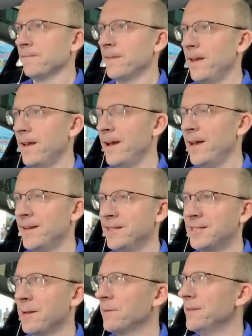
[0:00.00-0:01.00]
Okay, I had
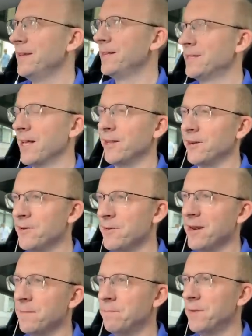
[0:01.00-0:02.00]
to step on the accelerator.
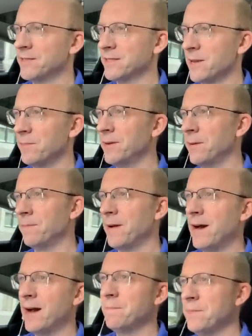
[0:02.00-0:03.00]
We get a bus coming
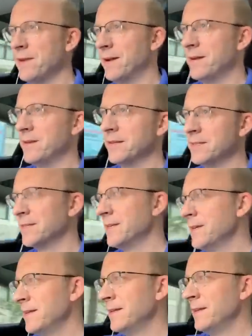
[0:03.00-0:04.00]
up hot behind us.
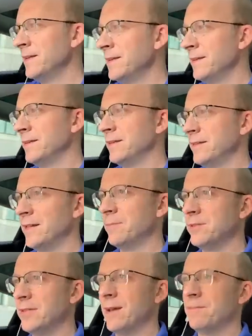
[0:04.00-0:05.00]

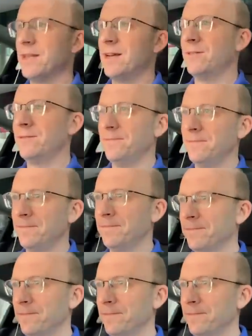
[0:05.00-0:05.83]
Double tap down.